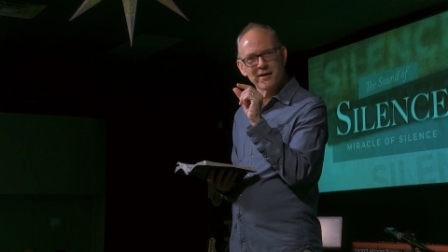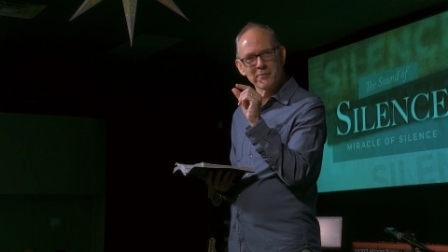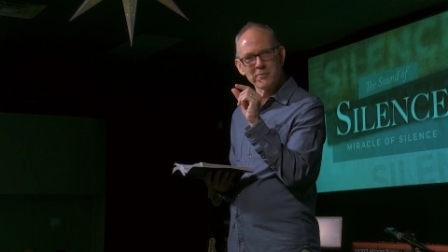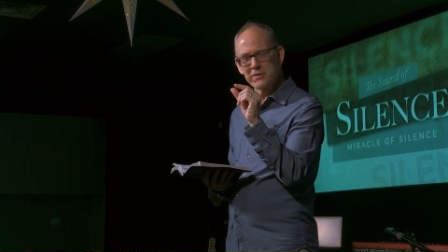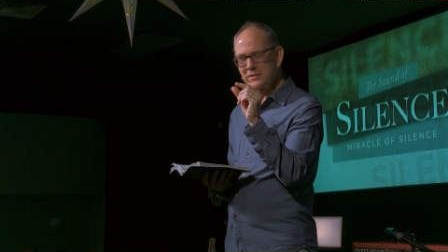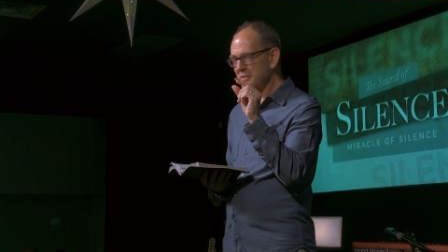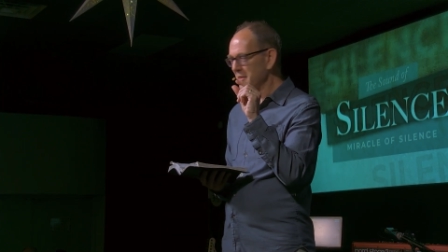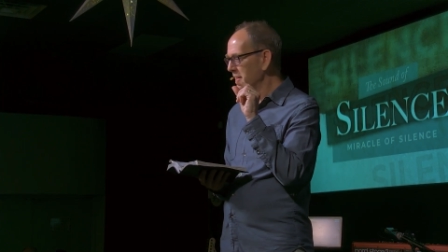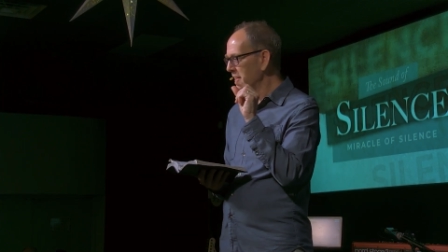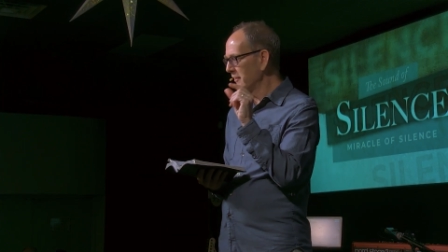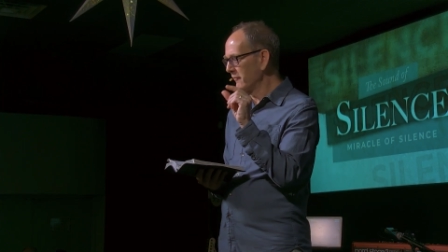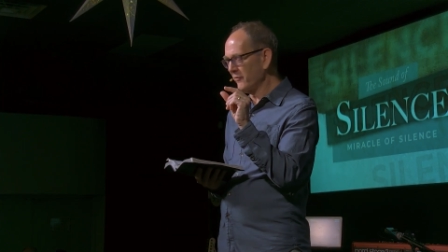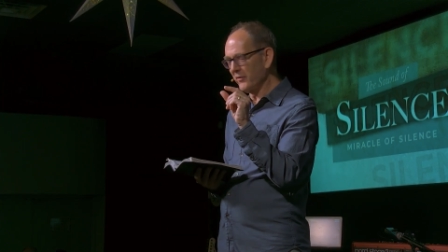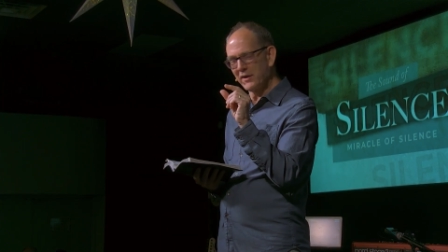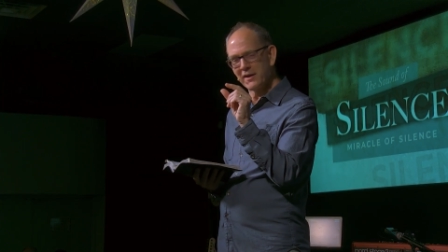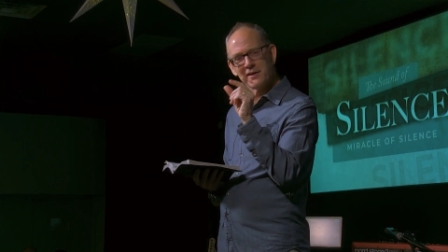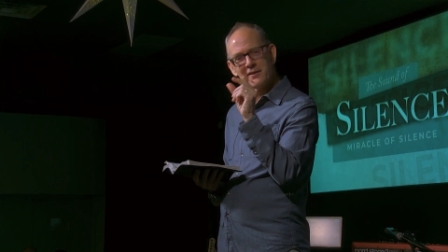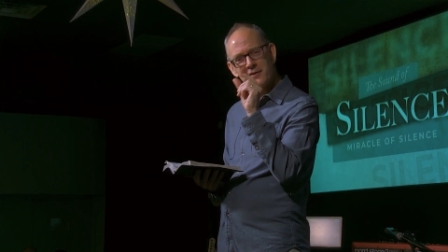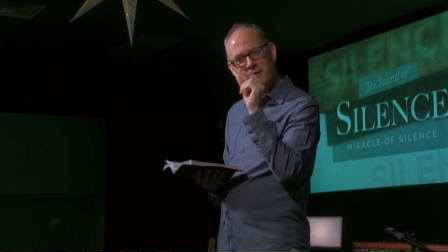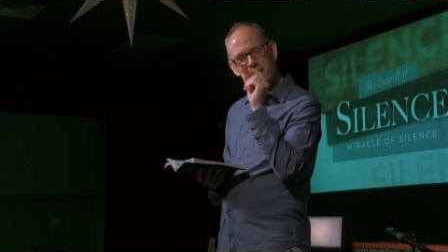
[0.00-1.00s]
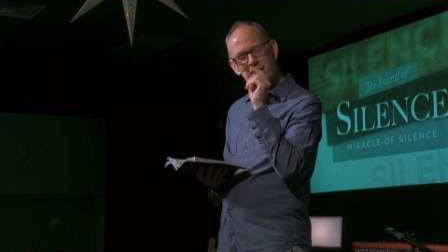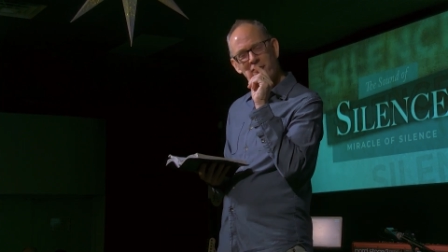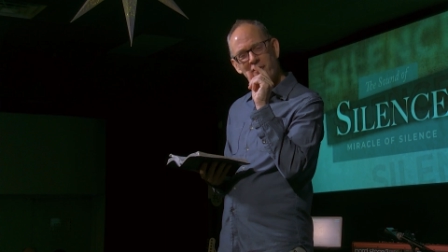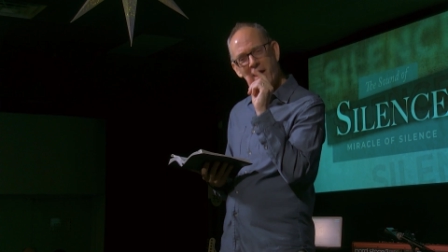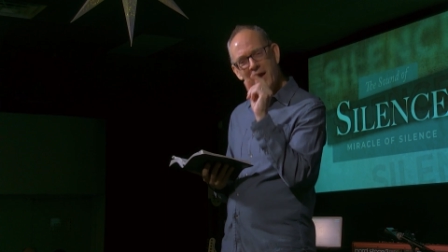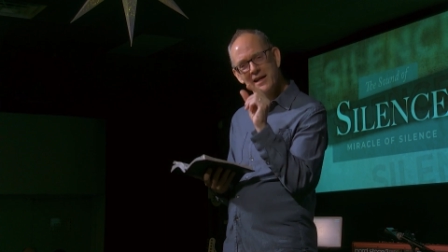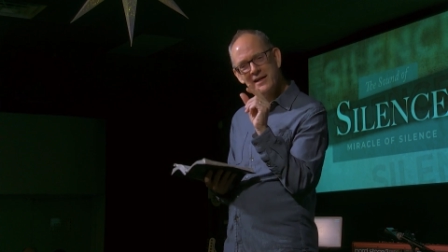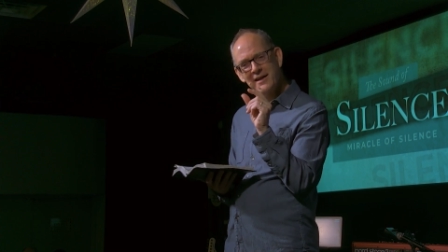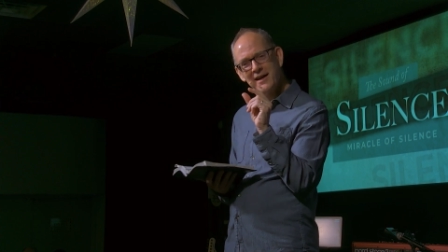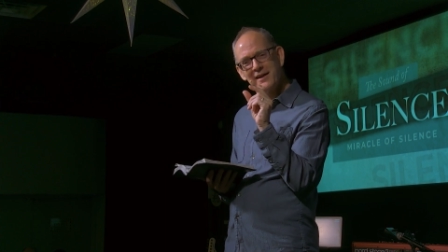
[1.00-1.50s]
I almost said infinite, the
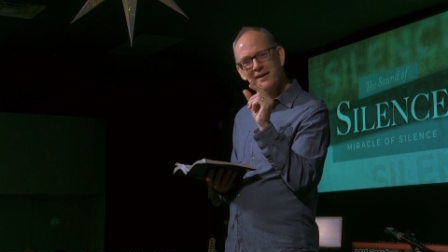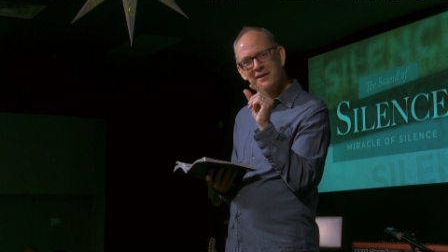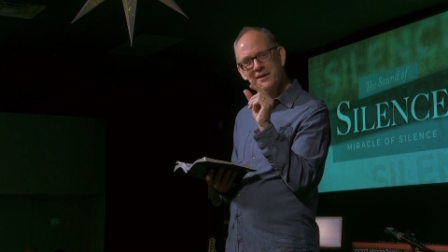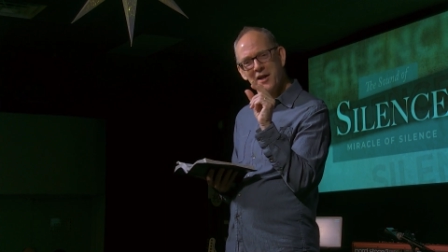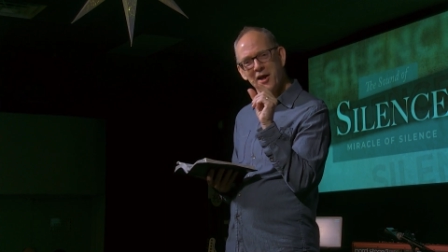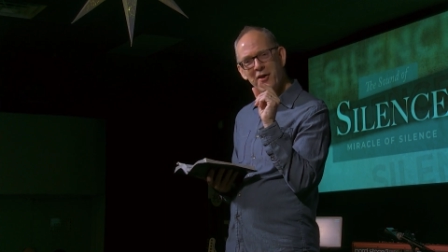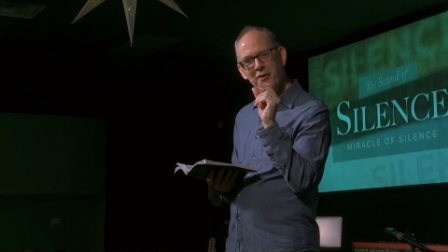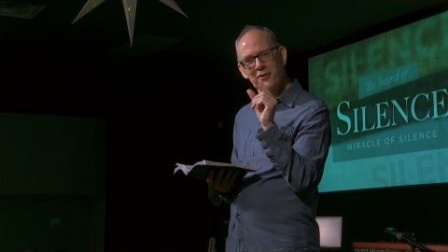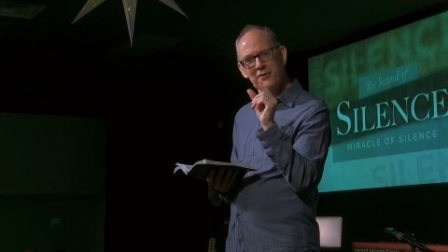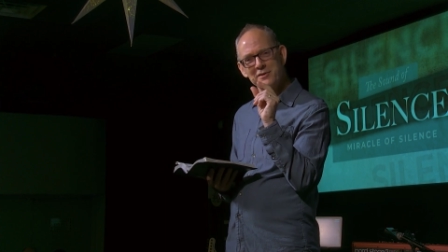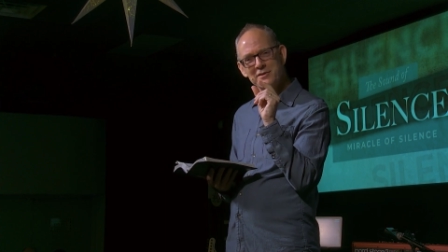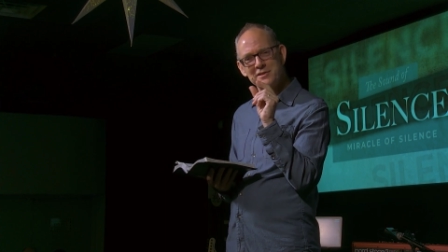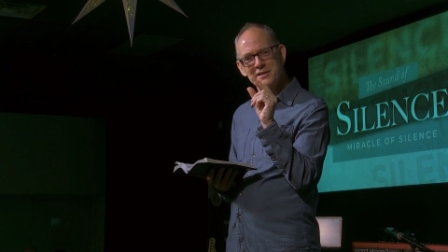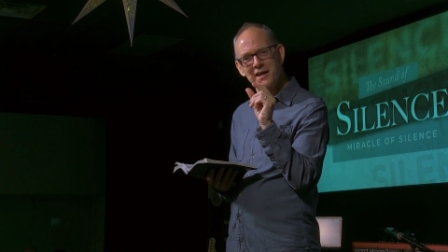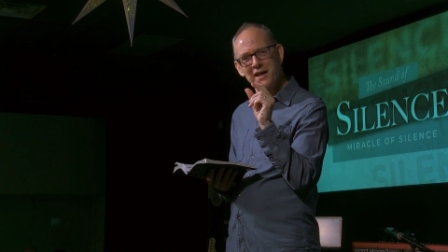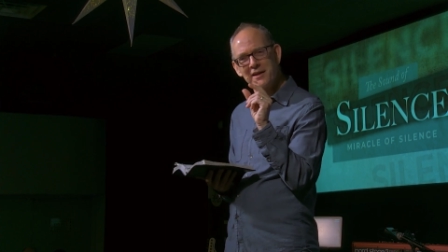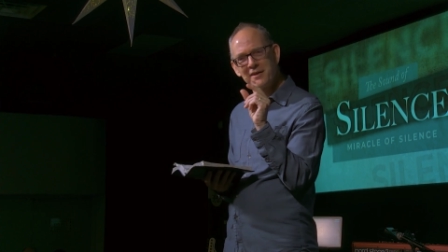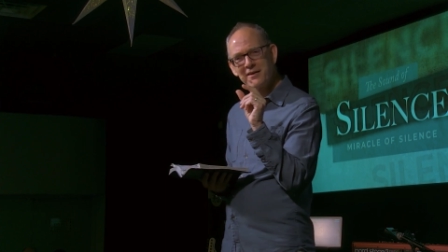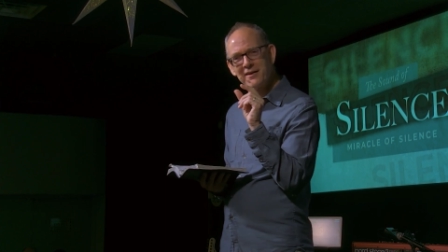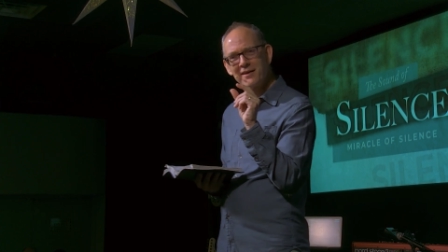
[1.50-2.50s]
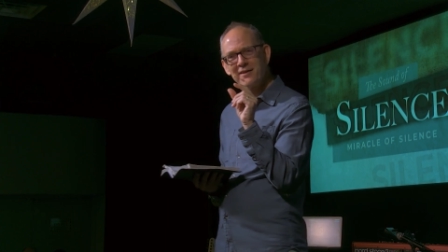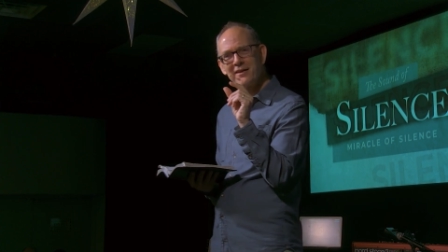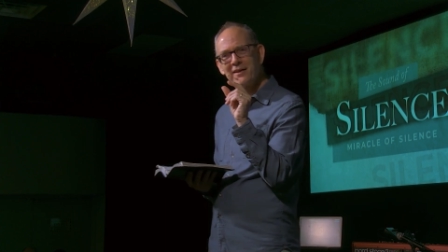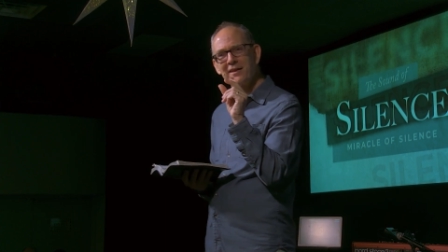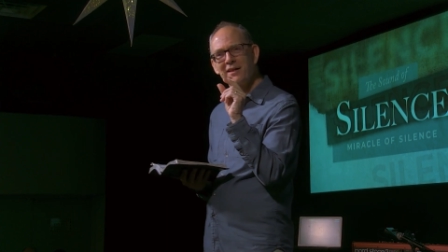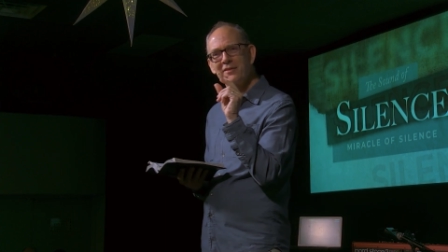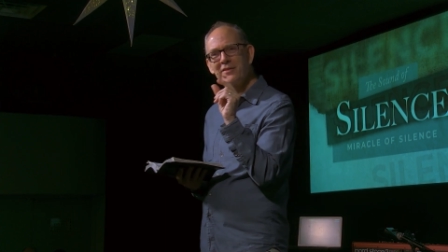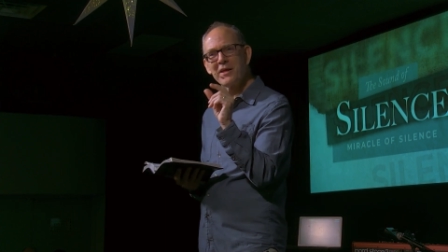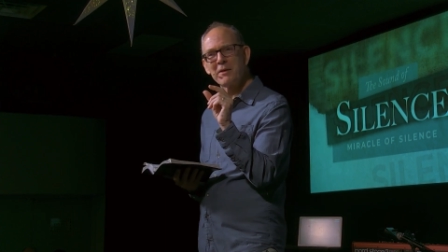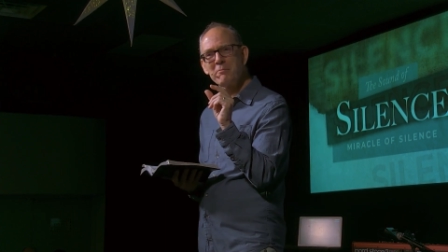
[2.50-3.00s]
finite knowledge and
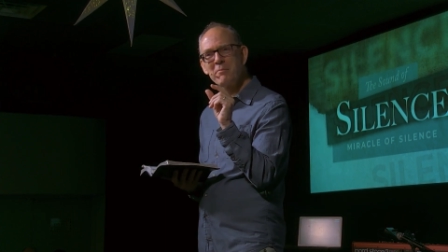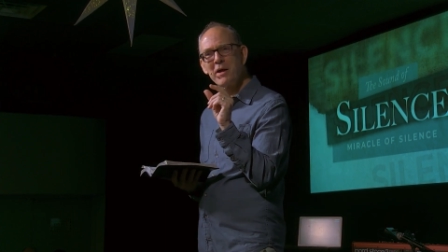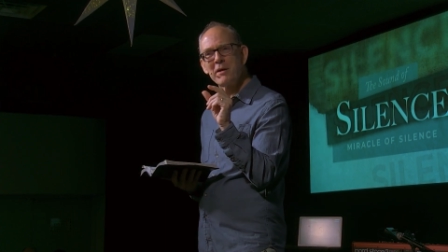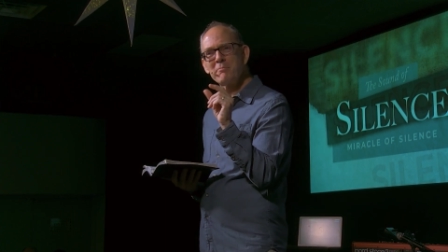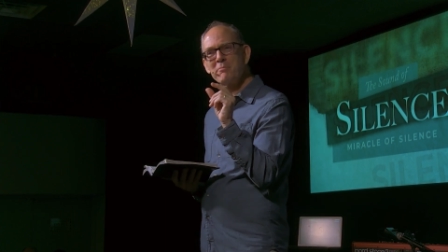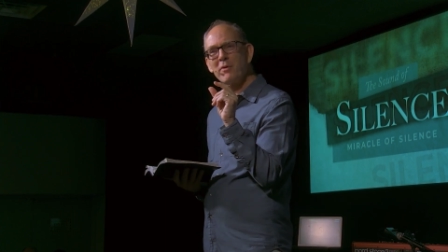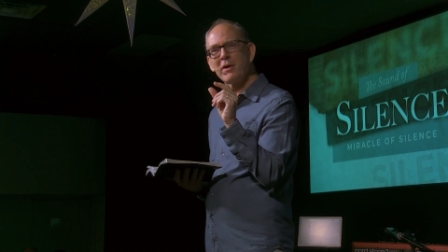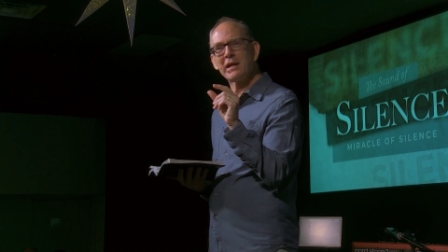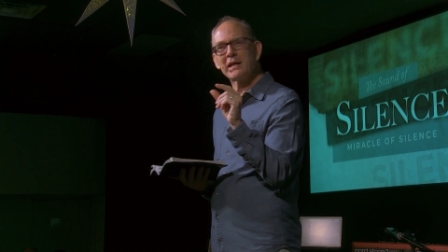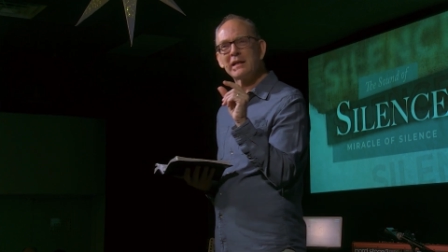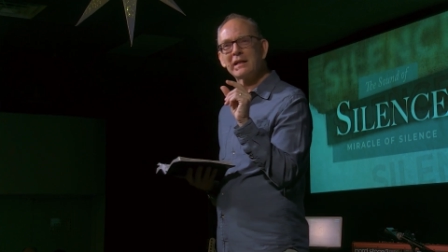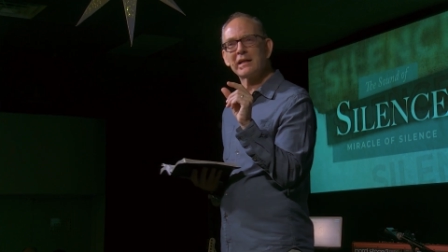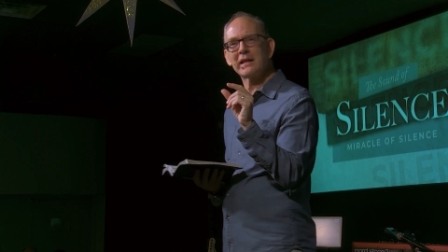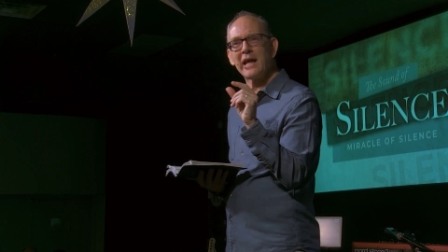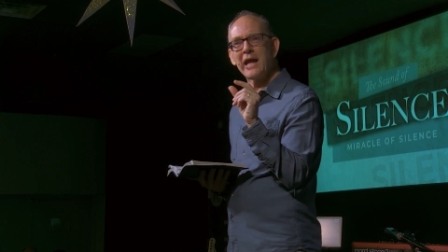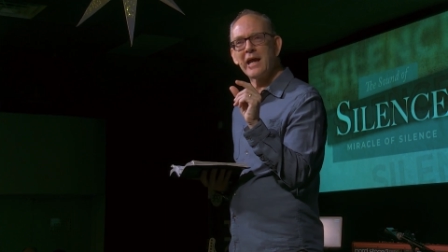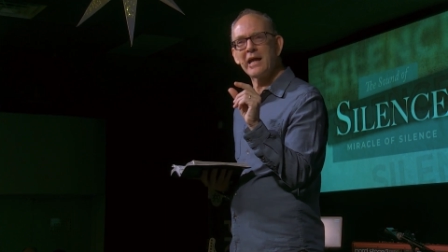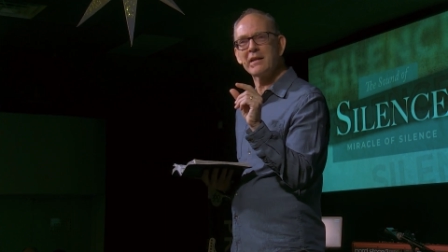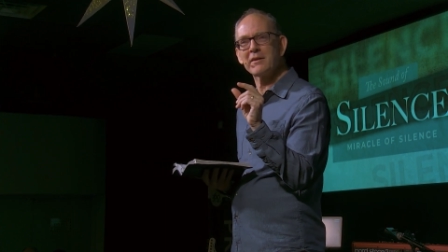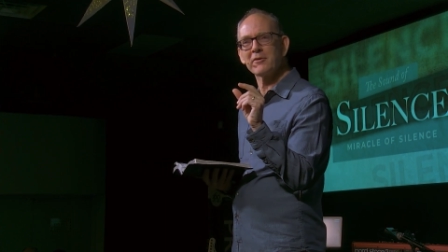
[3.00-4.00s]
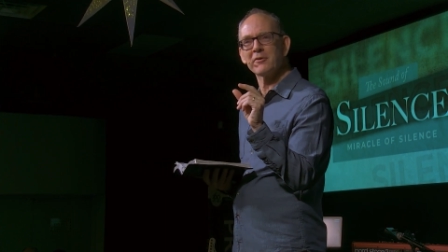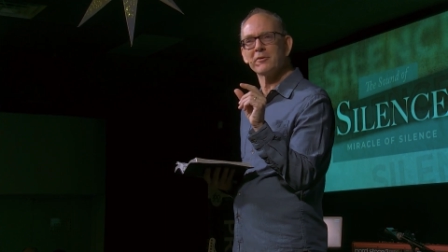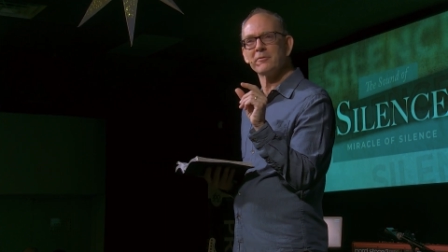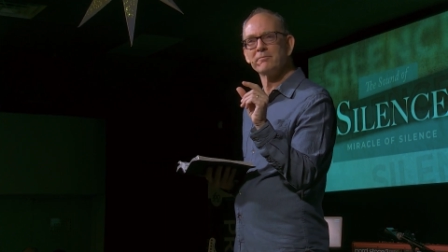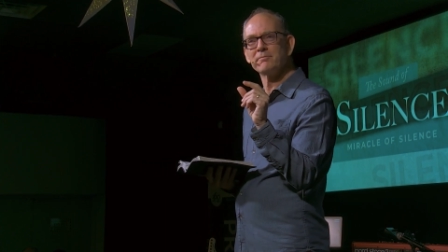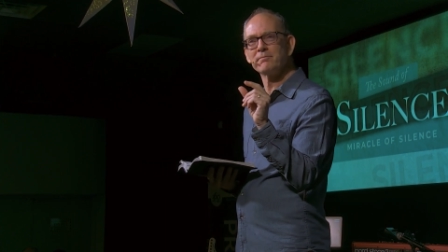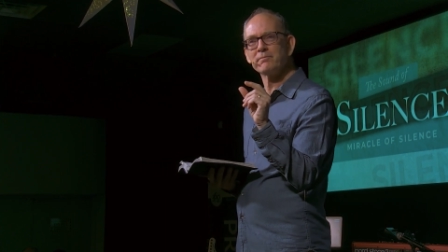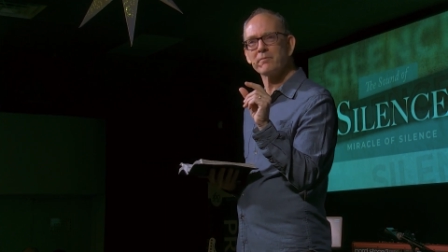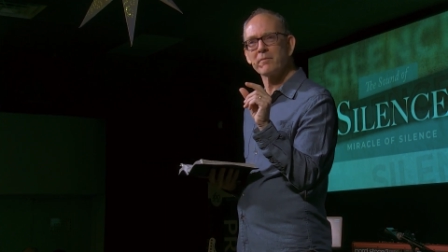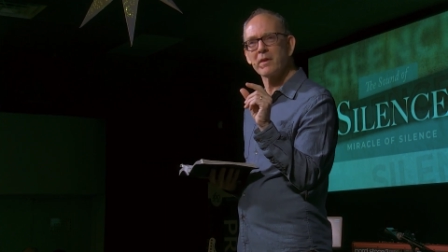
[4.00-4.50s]
uh, that my brain can handle.